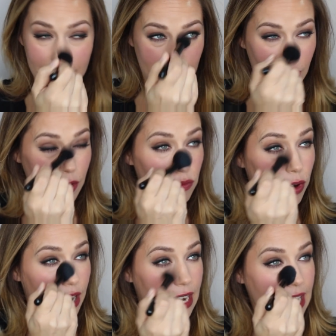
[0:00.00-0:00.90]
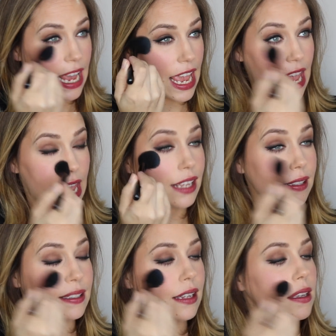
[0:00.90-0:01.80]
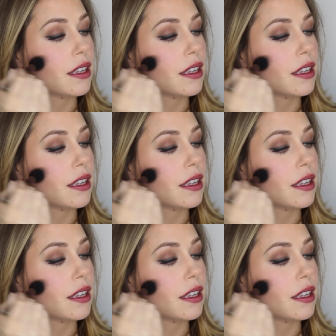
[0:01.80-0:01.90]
So it really is